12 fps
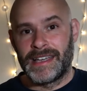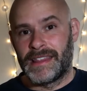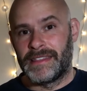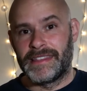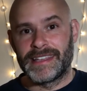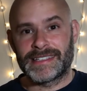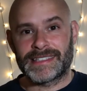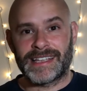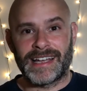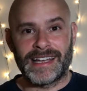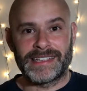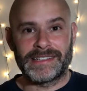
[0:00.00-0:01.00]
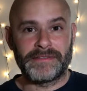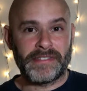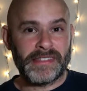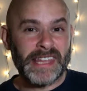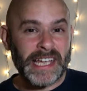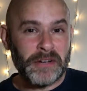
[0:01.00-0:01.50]
this kind of
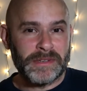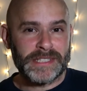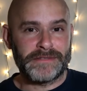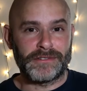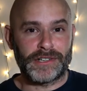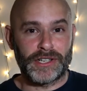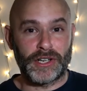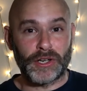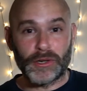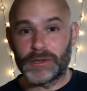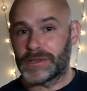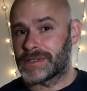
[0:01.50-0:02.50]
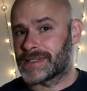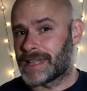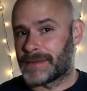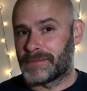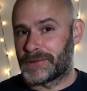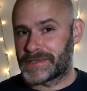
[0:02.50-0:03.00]
thing was for girls,
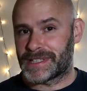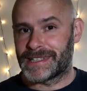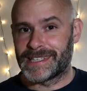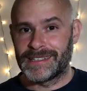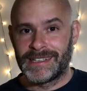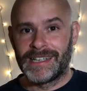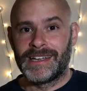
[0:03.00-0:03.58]
that mostly